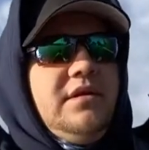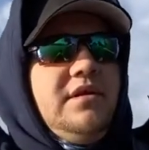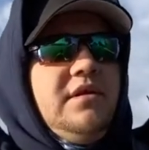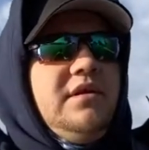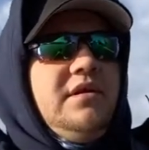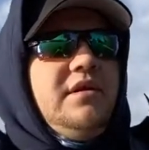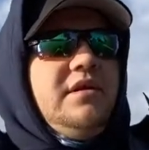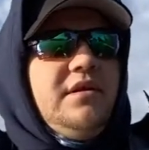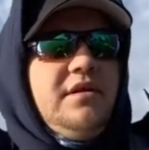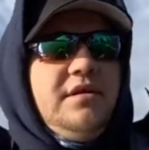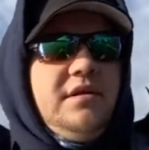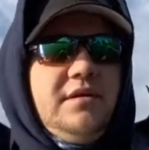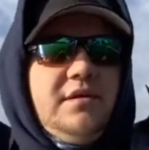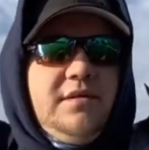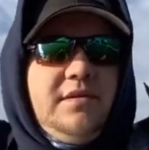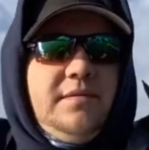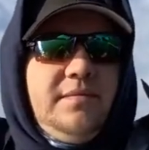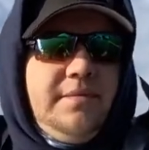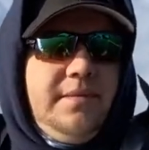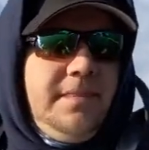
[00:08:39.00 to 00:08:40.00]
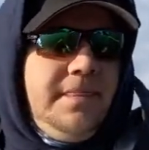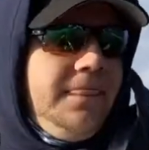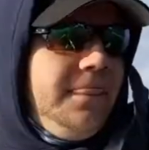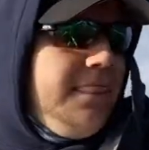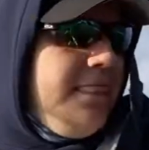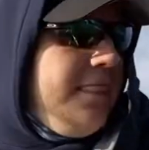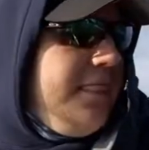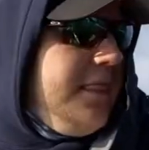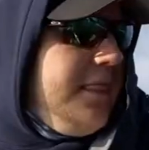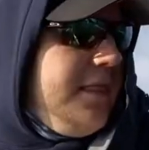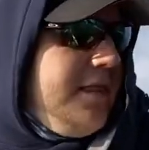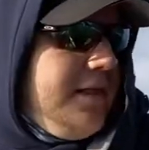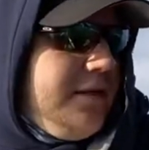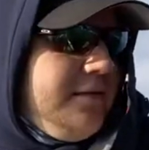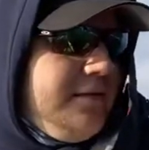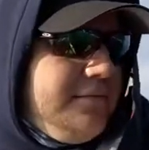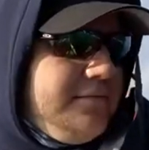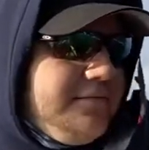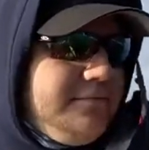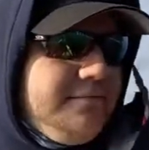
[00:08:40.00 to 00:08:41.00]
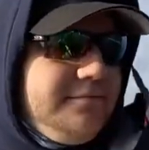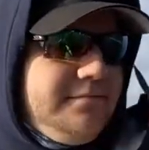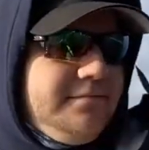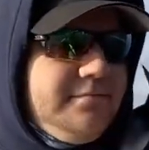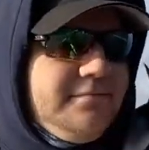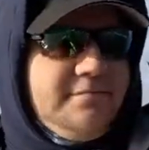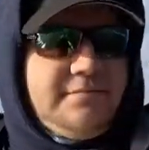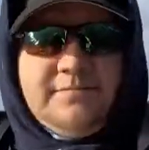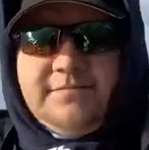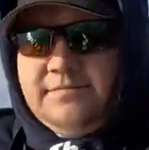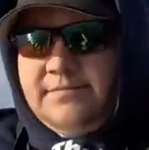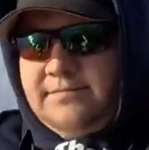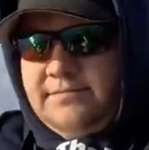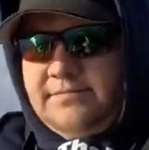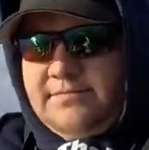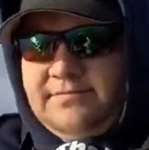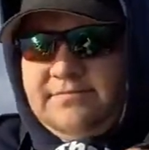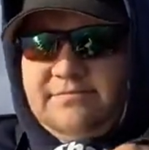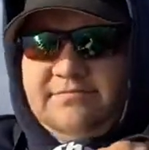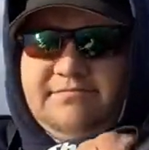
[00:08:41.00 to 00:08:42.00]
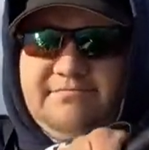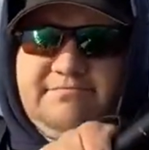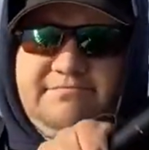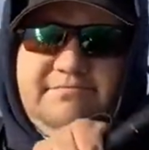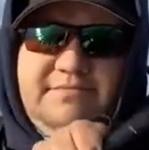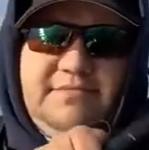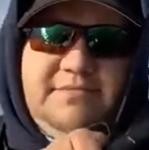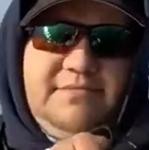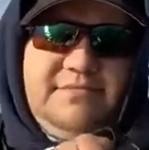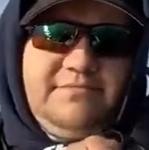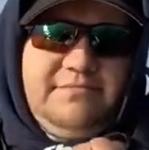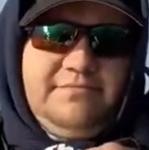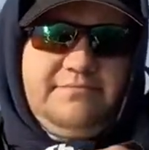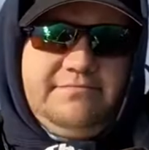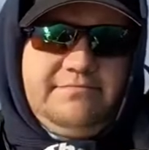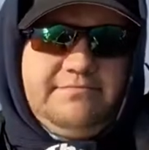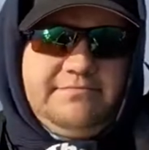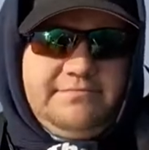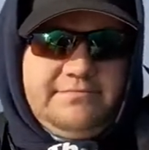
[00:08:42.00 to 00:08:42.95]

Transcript: [no speech]